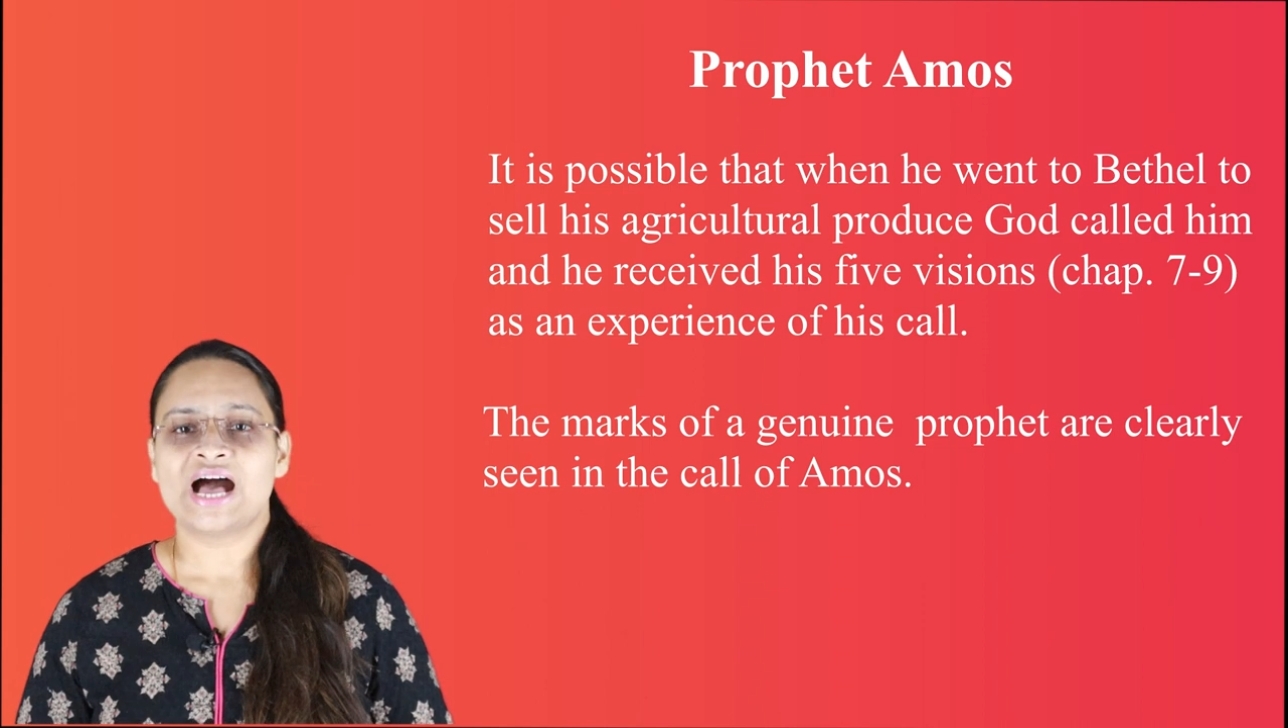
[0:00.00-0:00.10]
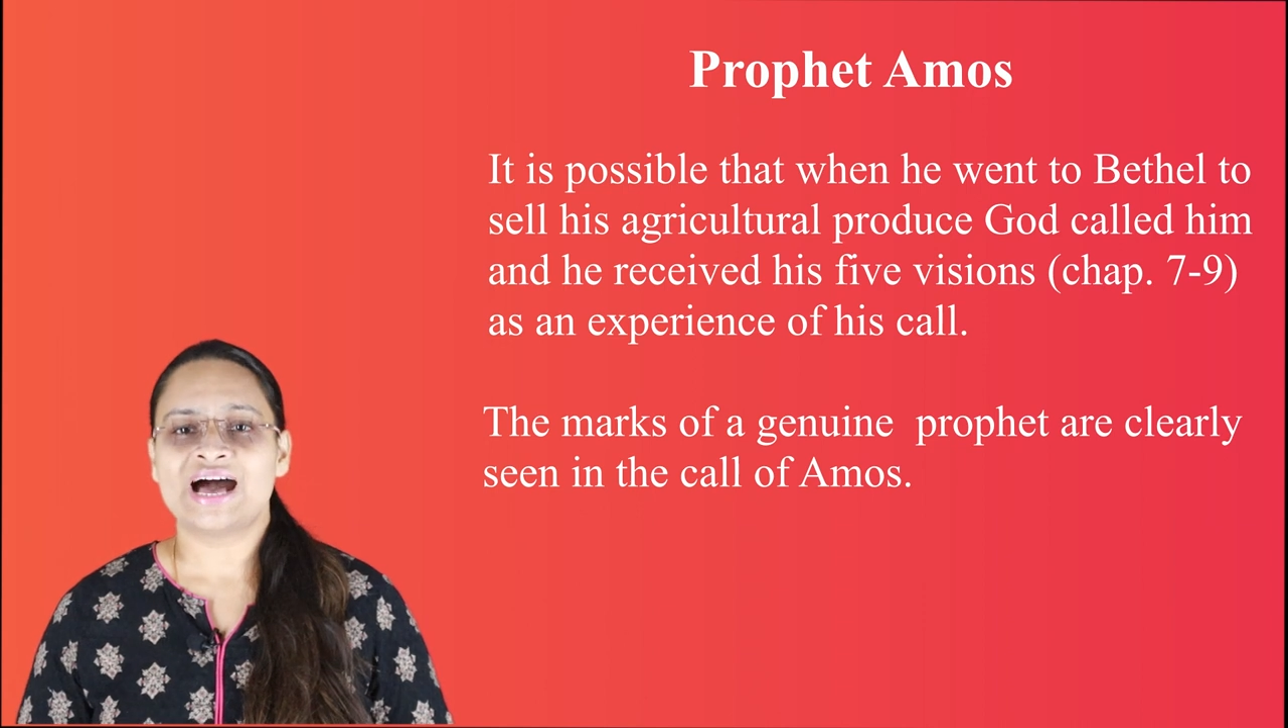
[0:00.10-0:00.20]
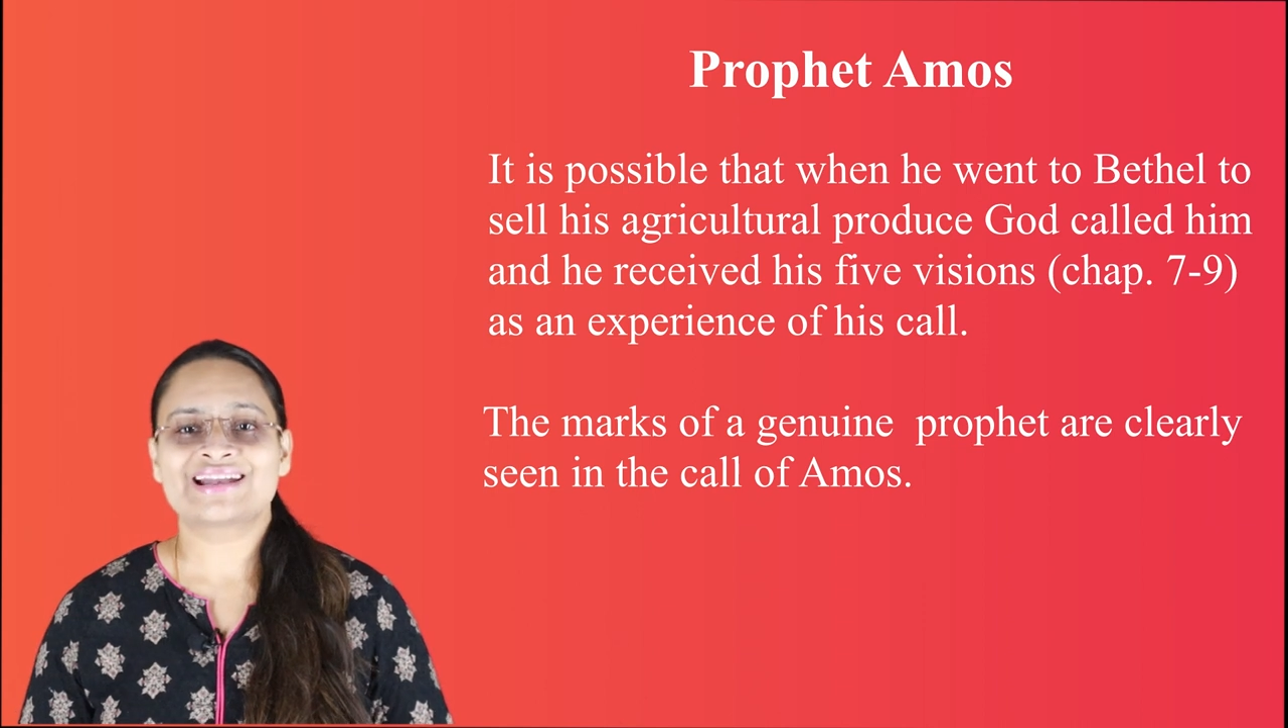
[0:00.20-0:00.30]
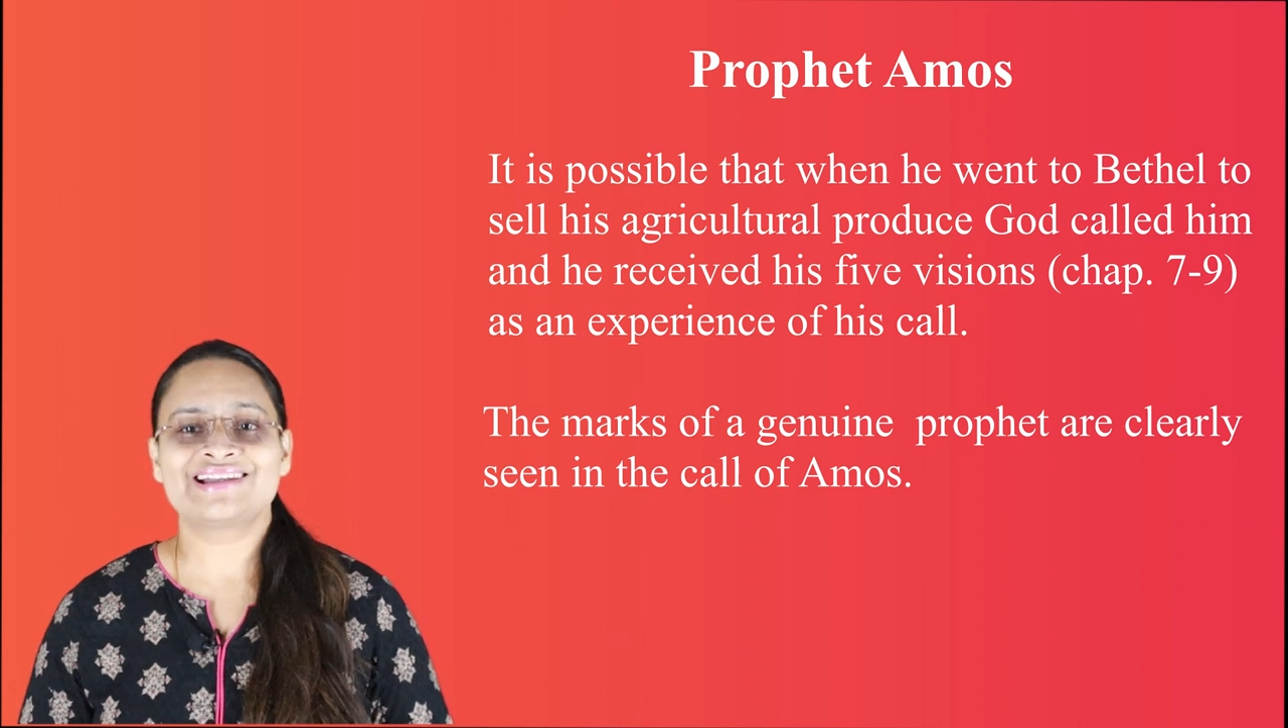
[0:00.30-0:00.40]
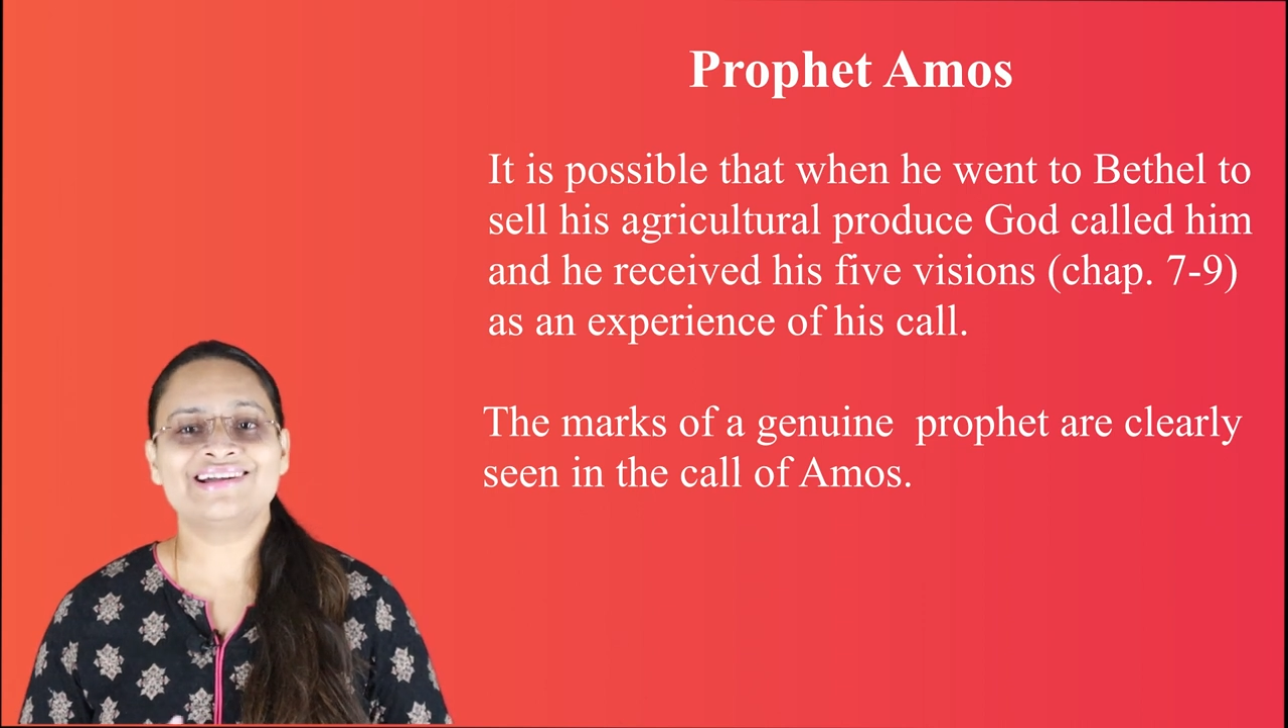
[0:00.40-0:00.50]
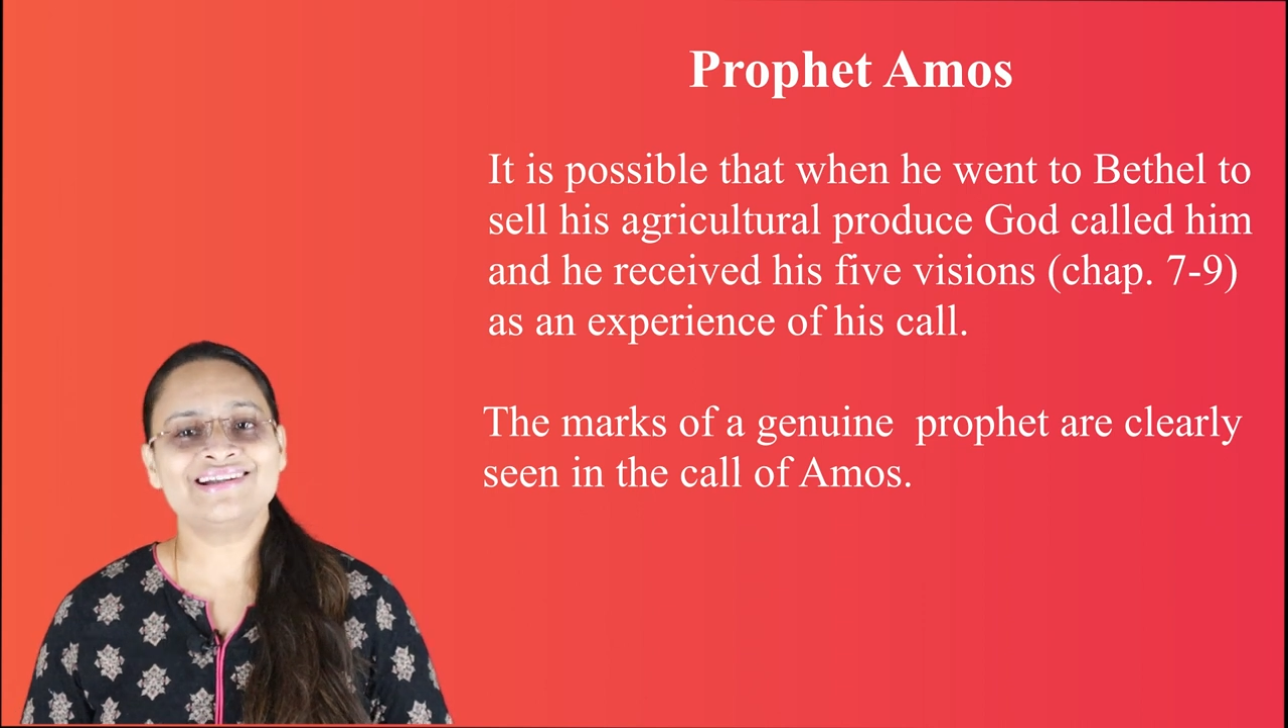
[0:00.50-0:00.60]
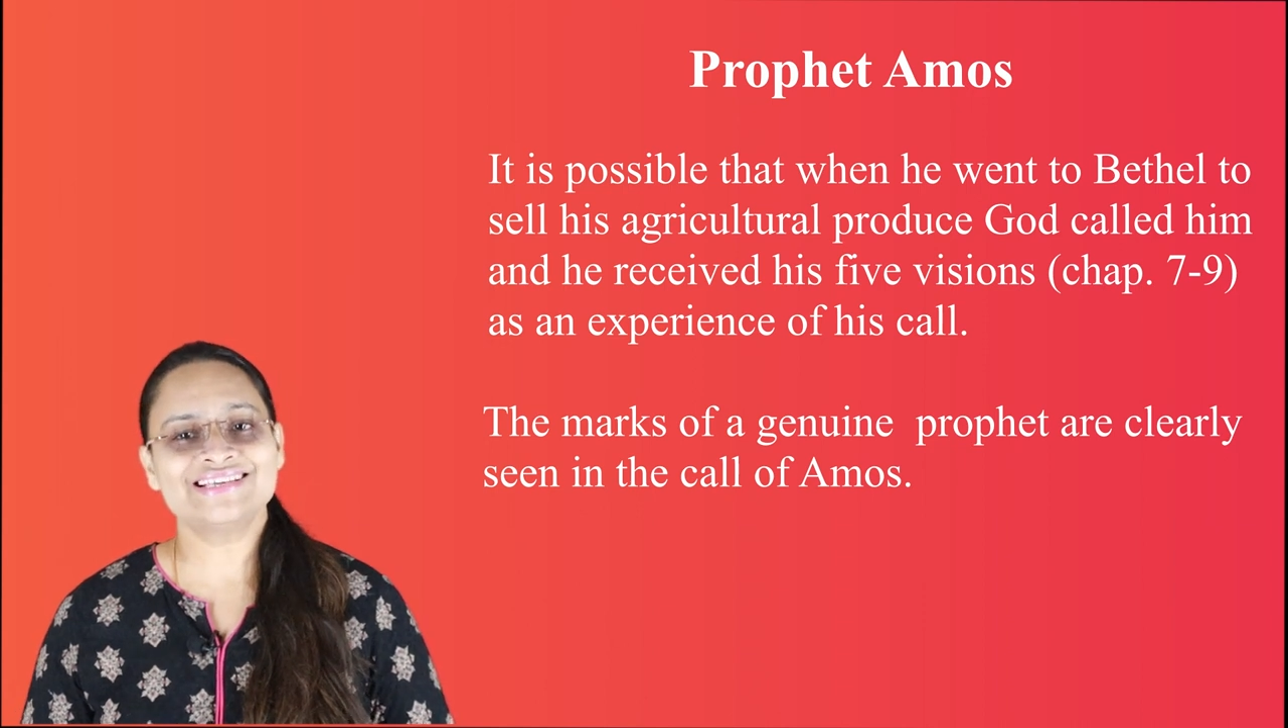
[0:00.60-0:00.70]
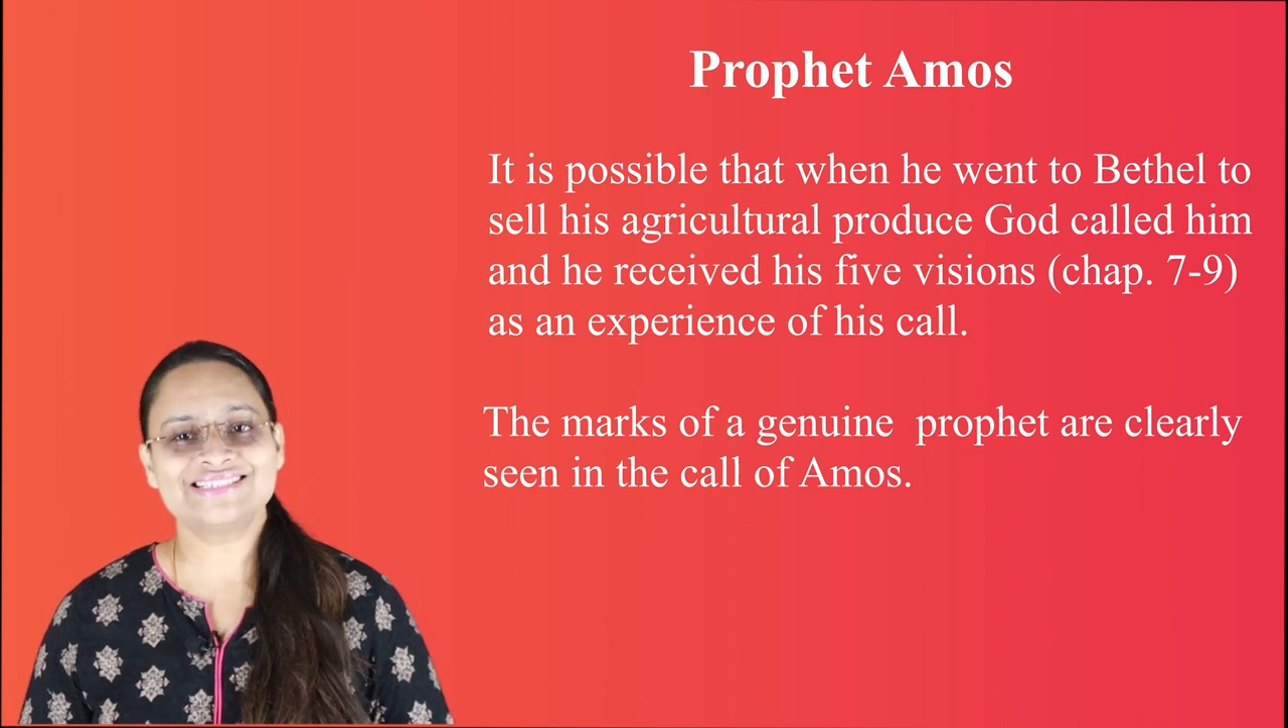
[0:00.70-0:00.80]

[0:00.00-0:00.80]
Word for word: are clearly